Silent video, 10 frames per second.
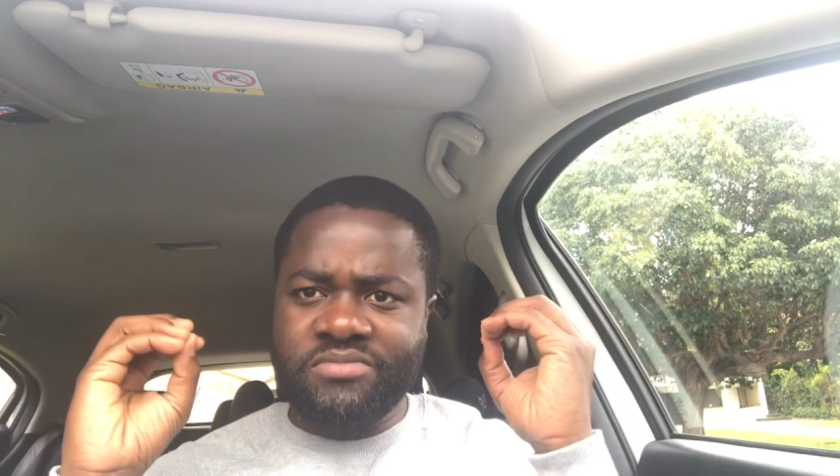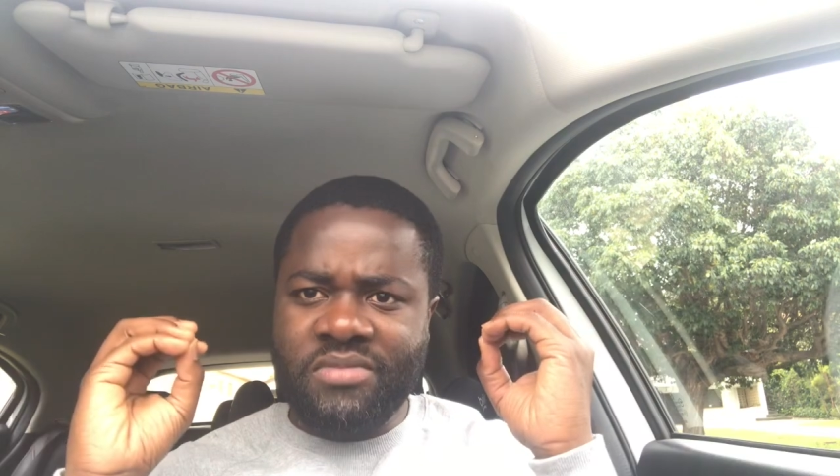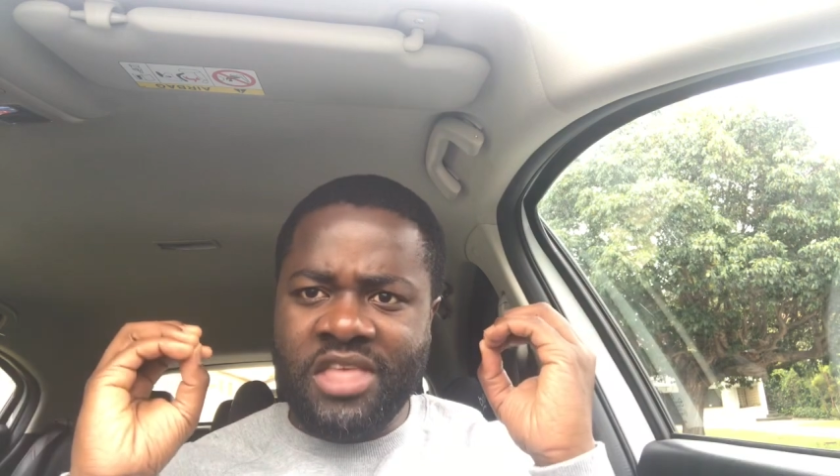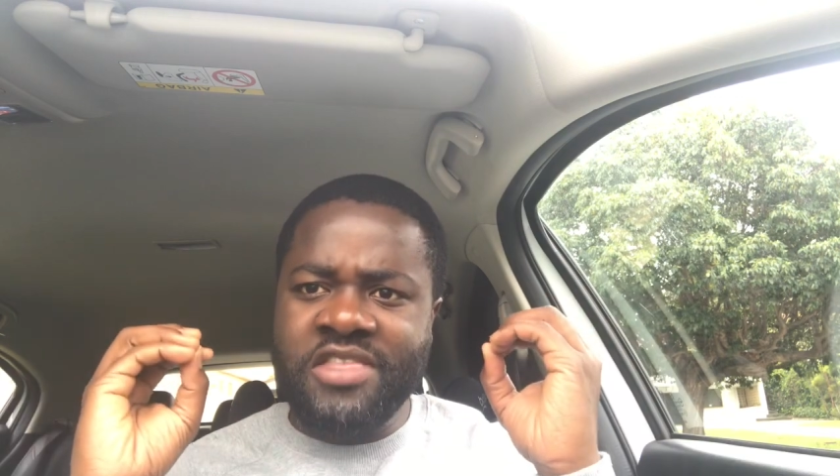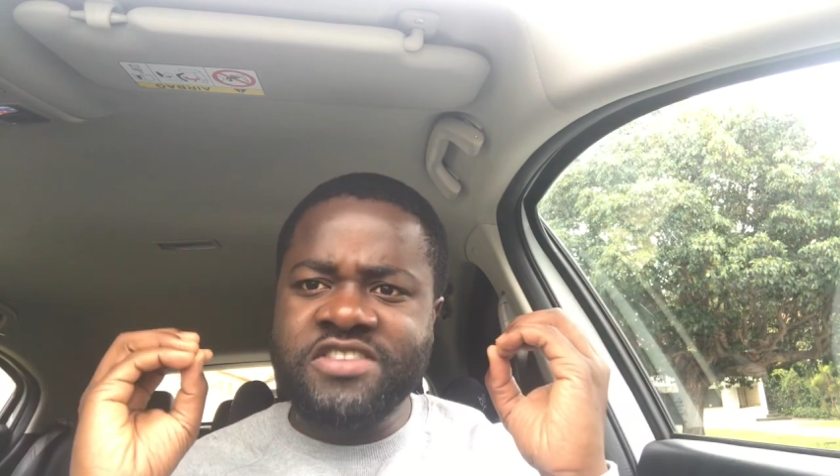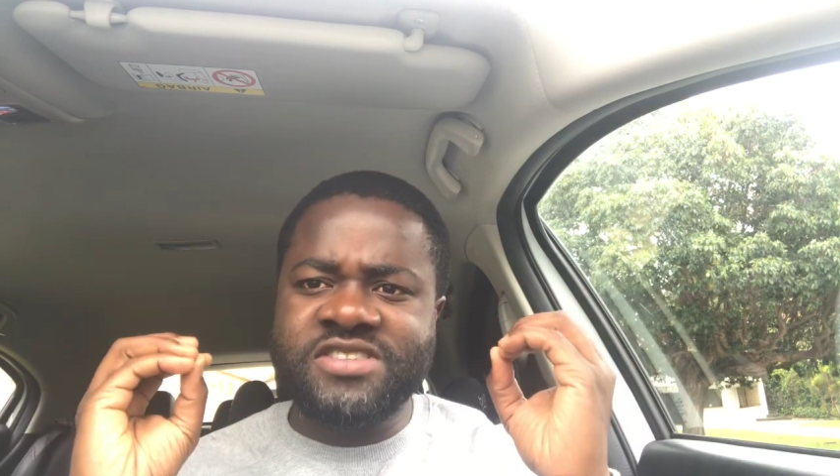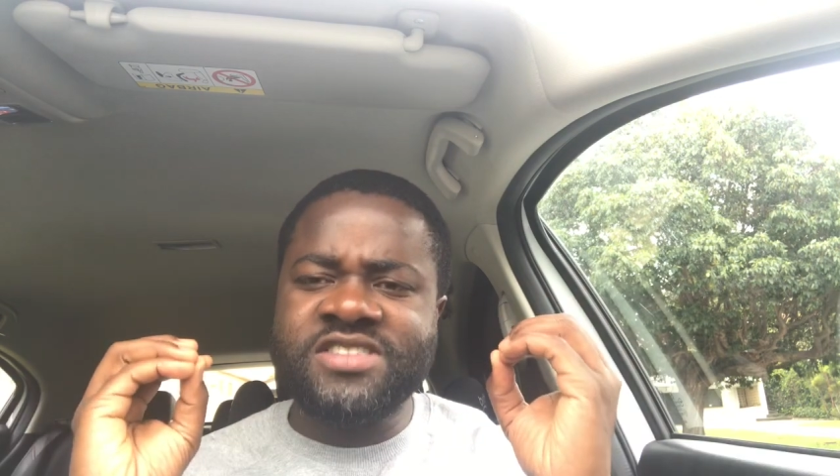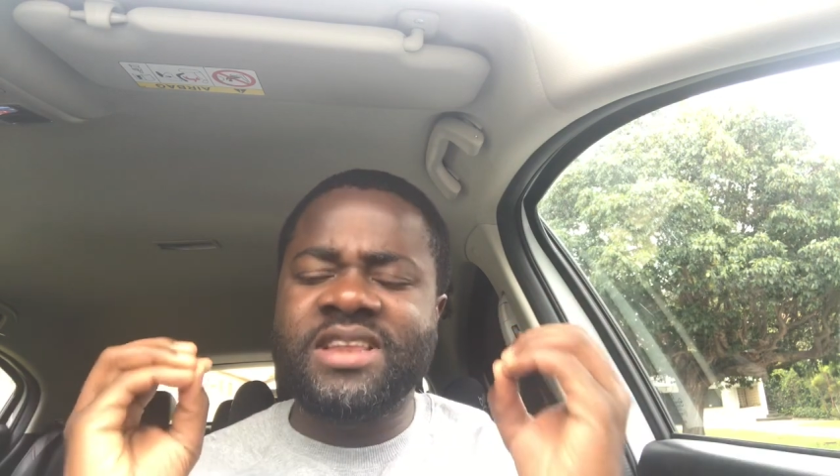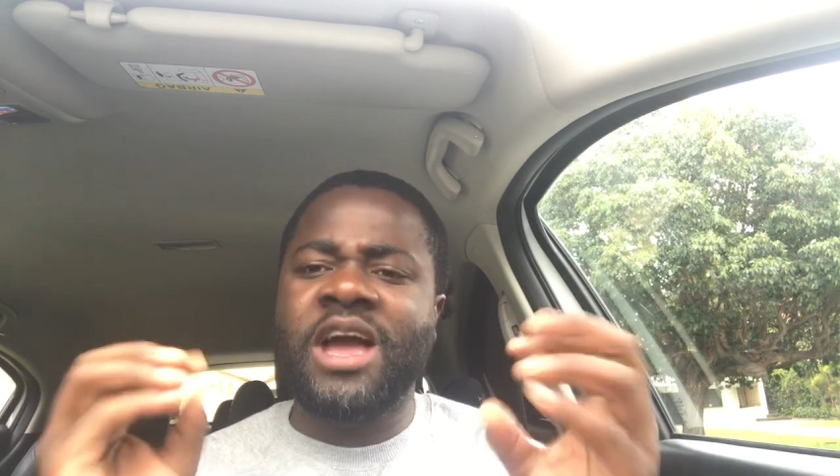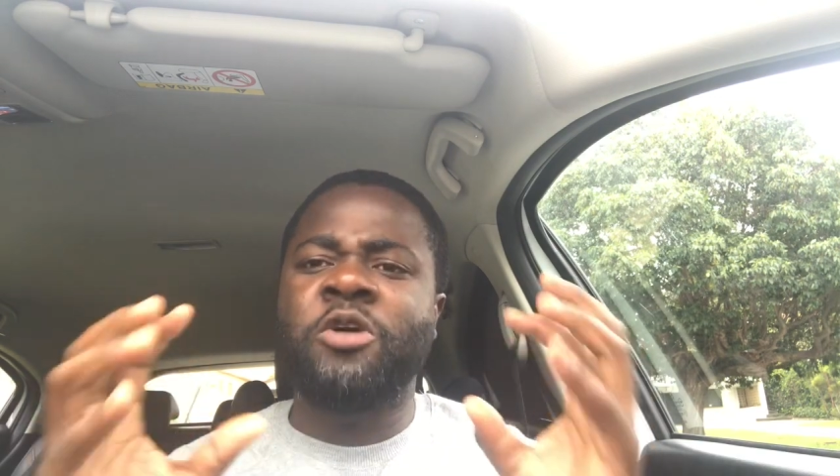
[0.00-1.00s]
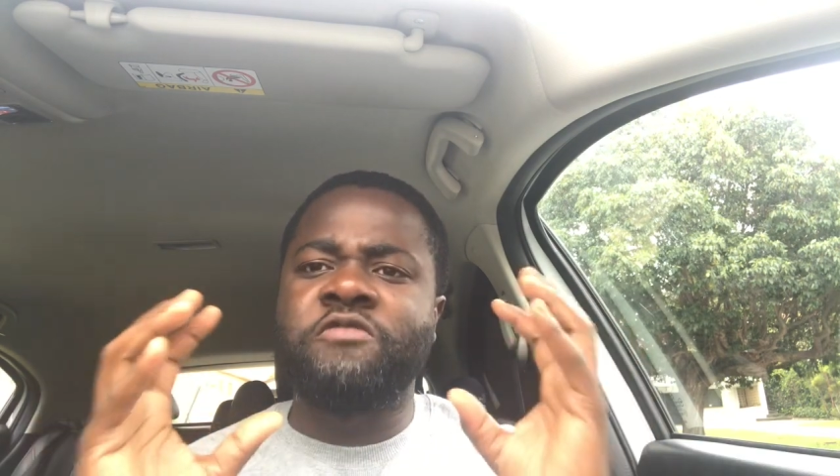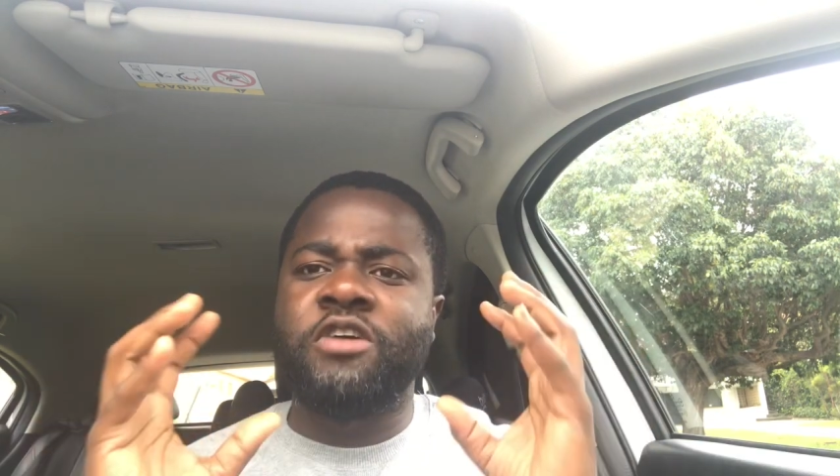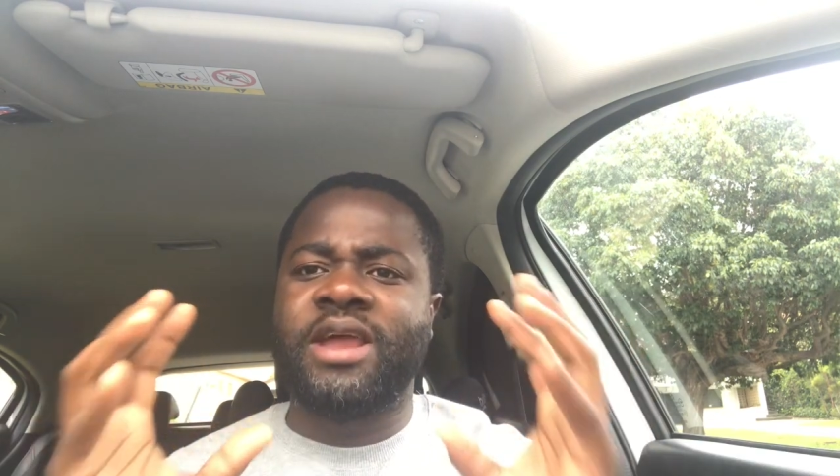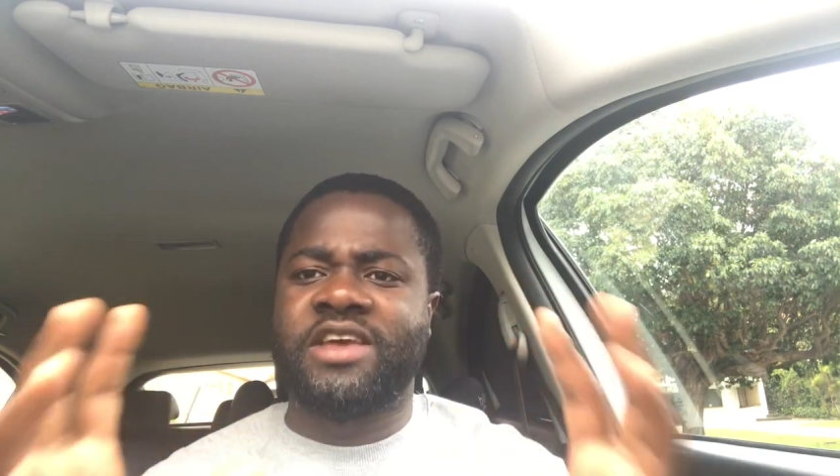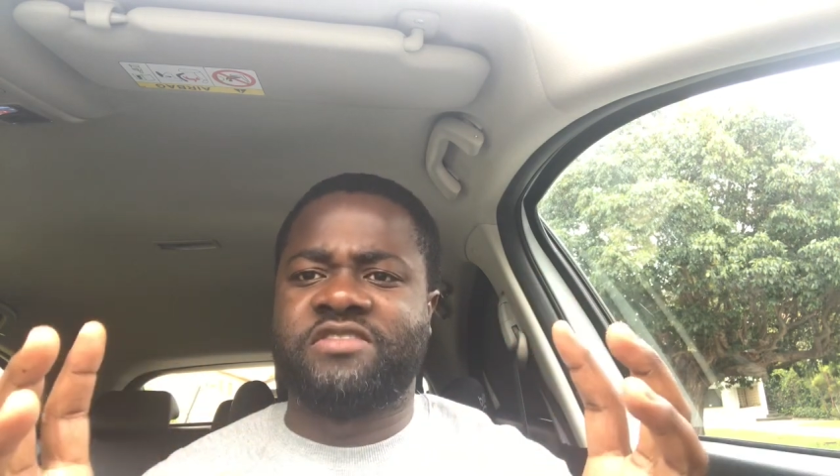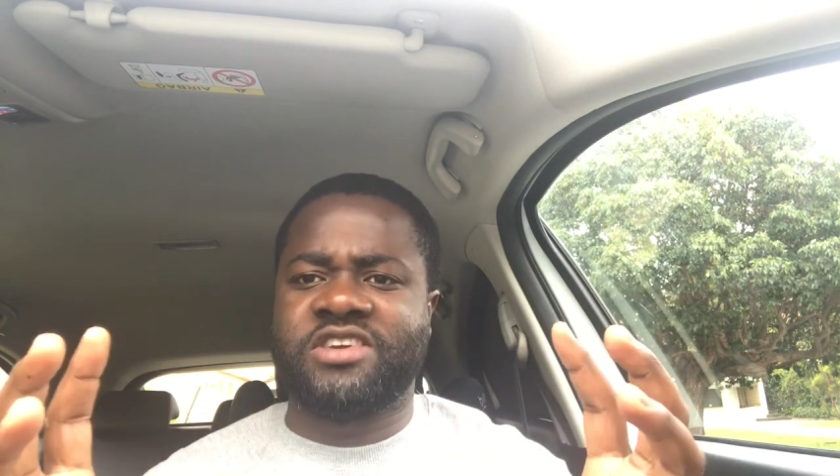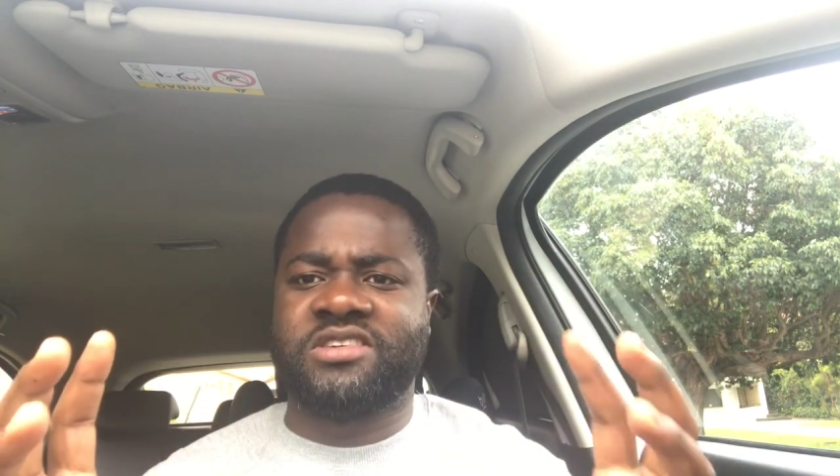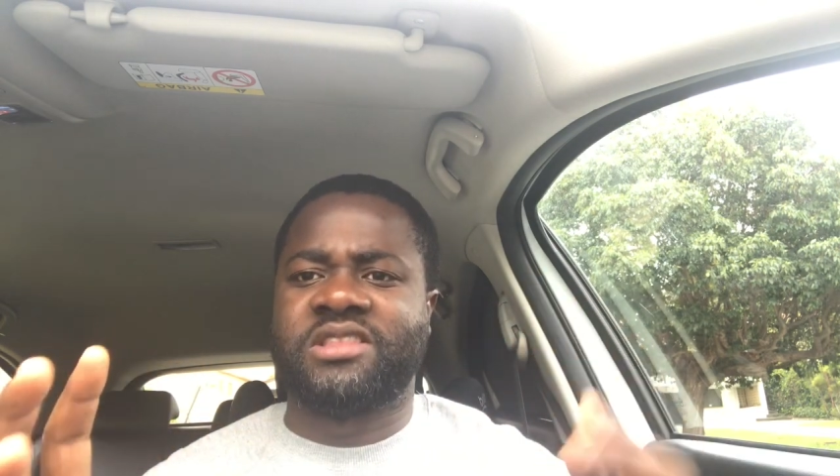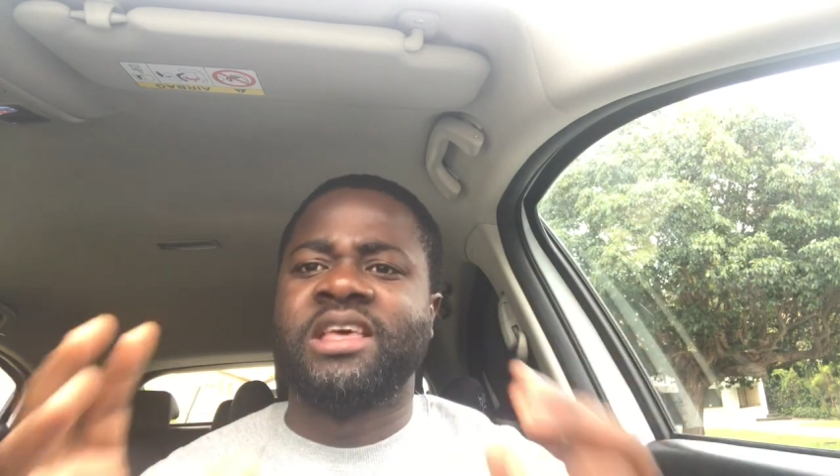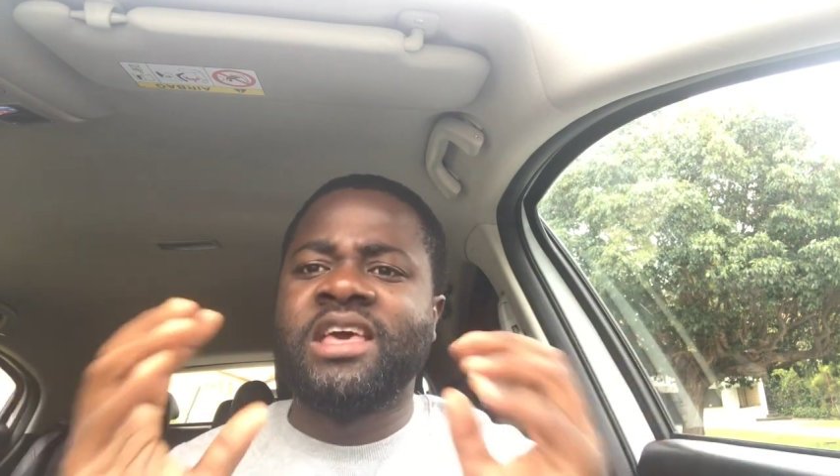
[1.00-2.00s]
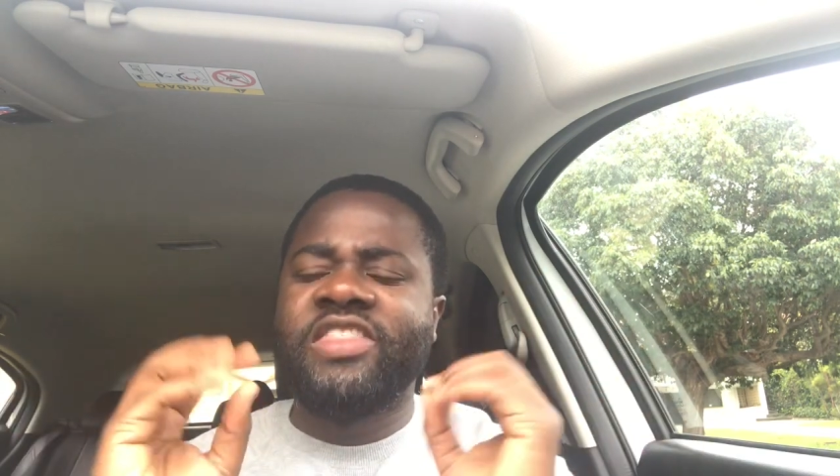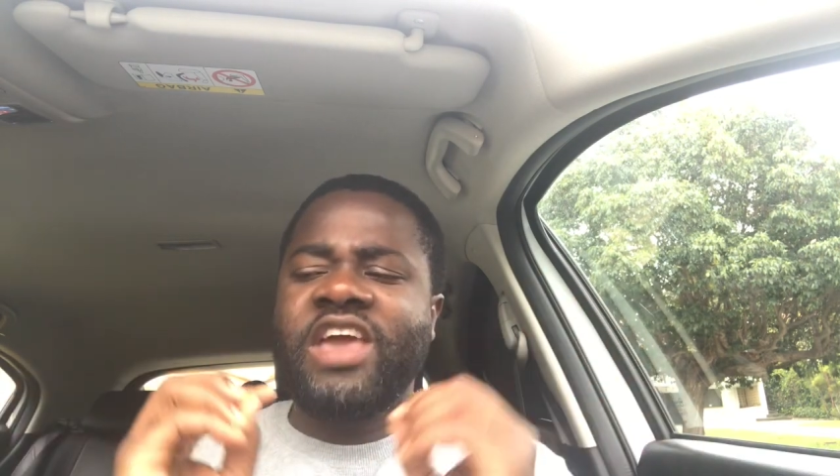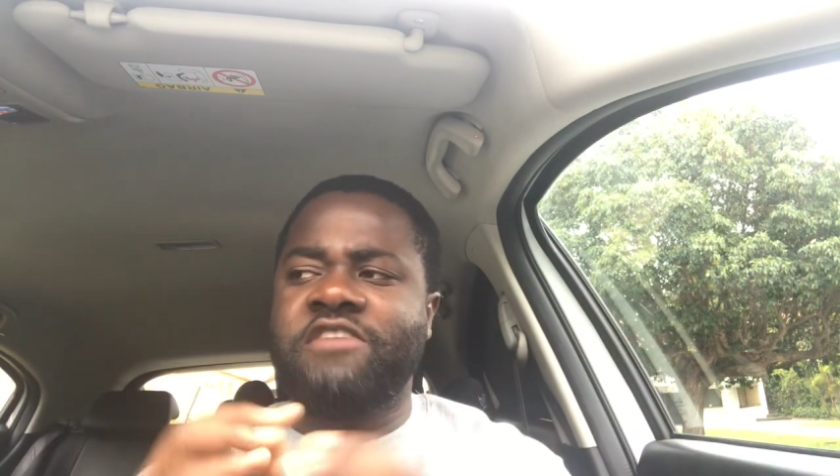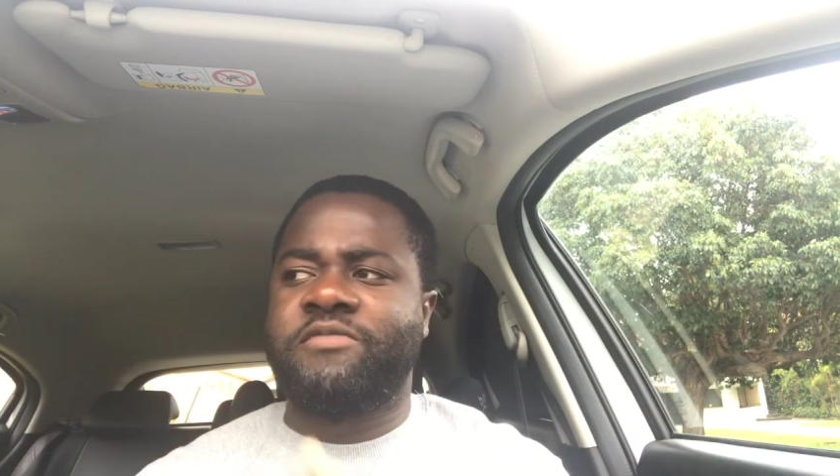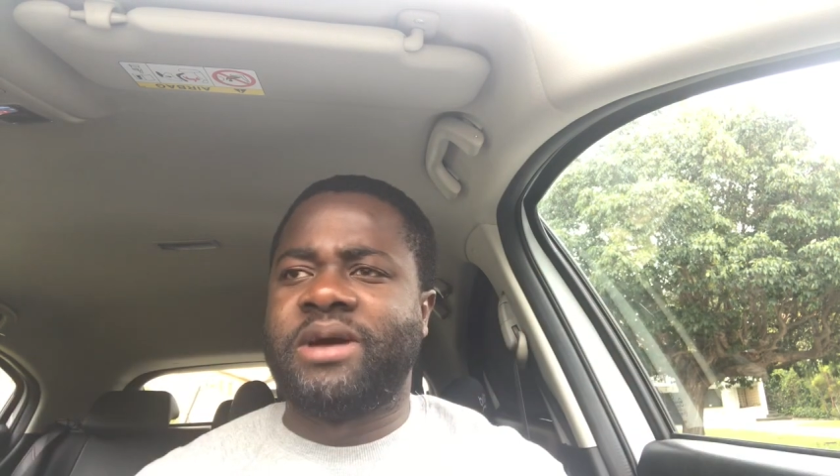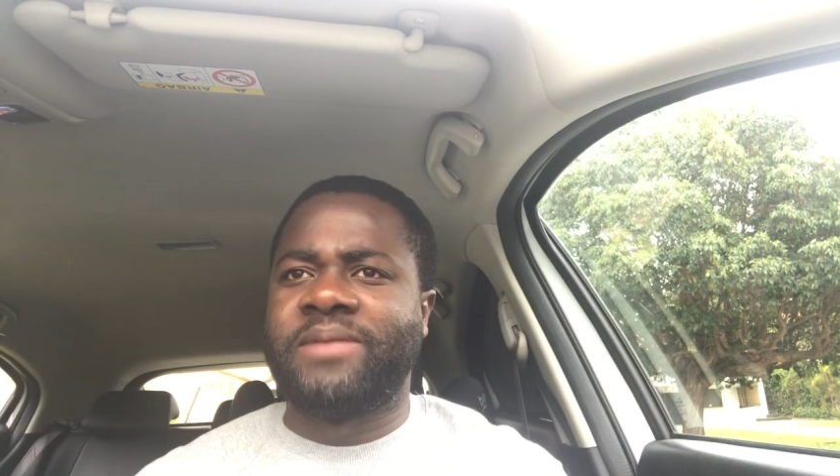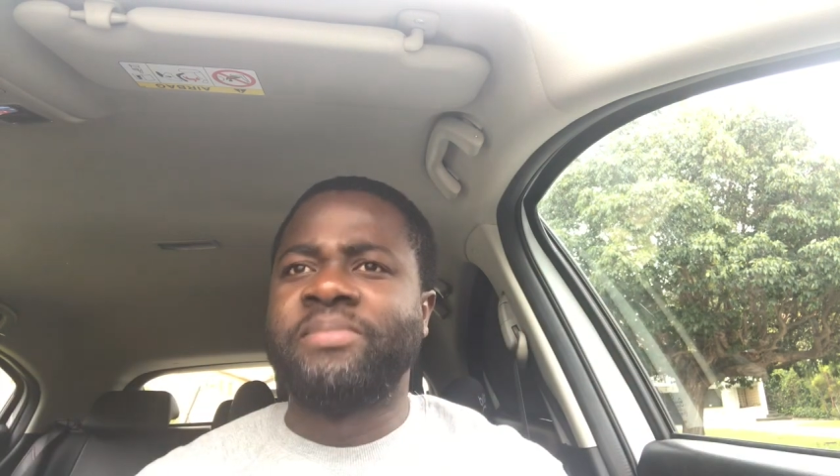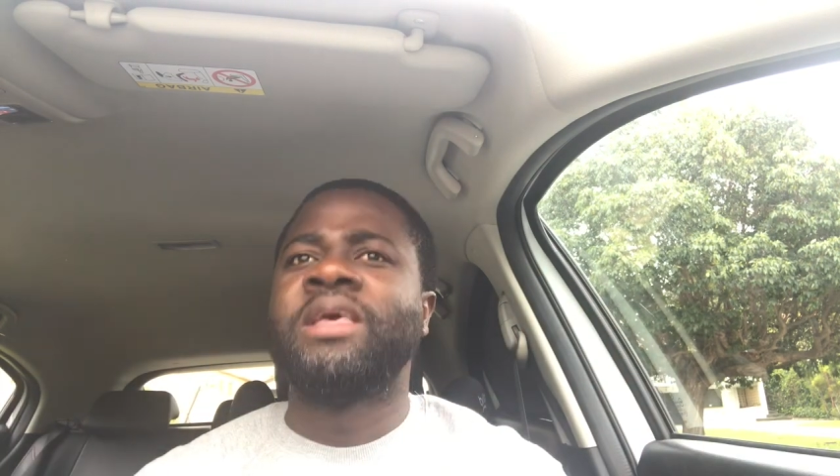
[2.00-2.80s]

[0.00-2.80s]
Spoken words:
There's just lack of organization. They have money.